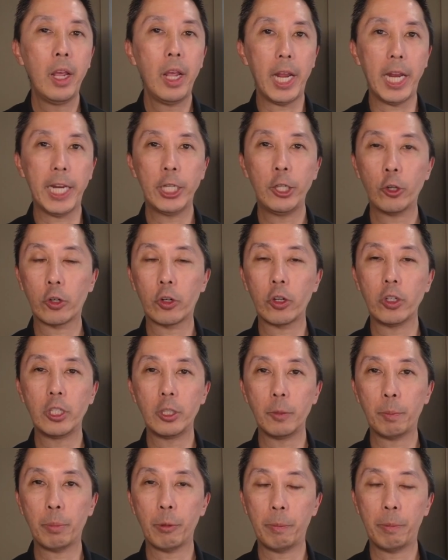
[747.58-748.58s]
and you're going to
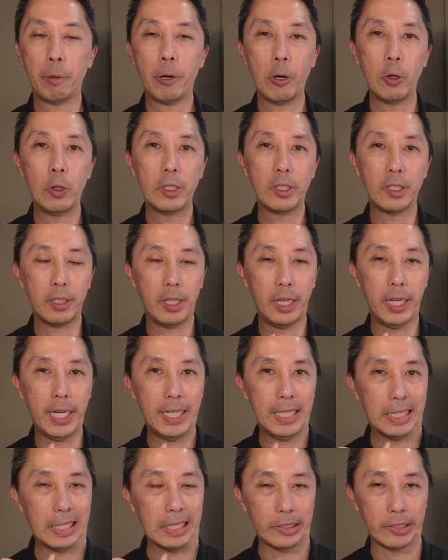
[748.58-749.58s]
propose a
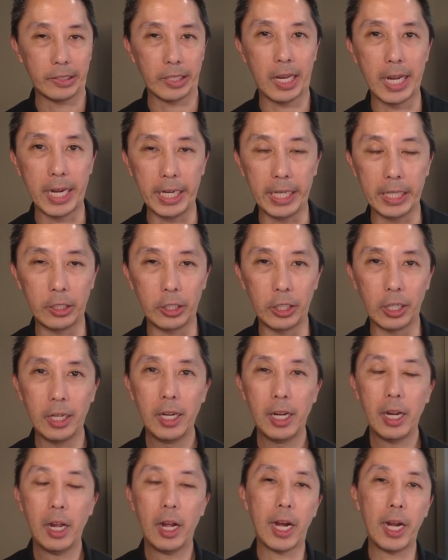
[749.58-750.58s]
design.
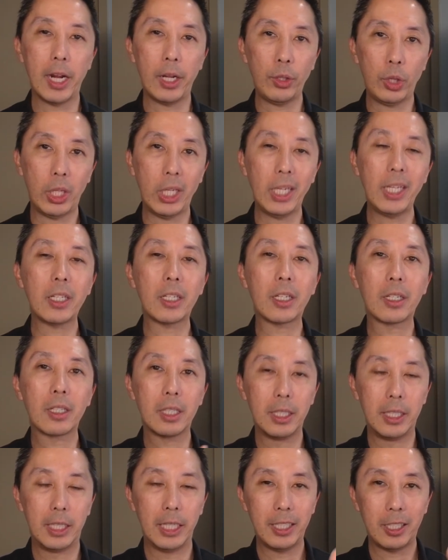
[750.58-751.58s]
I think
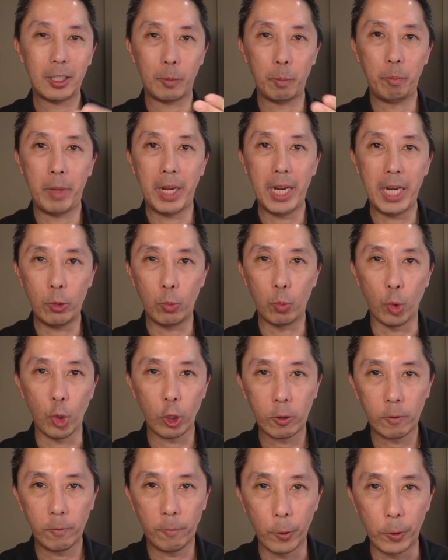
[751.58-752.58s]
this may
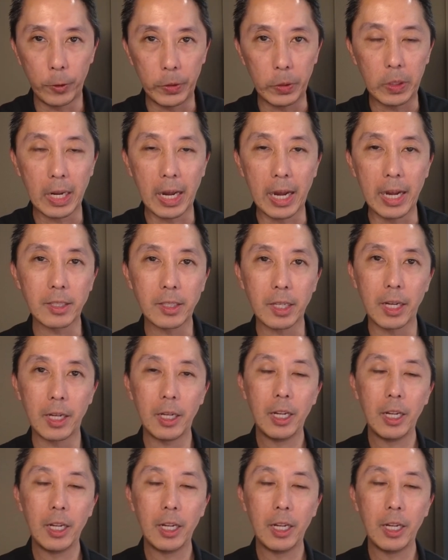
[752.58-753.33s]
work for you guys.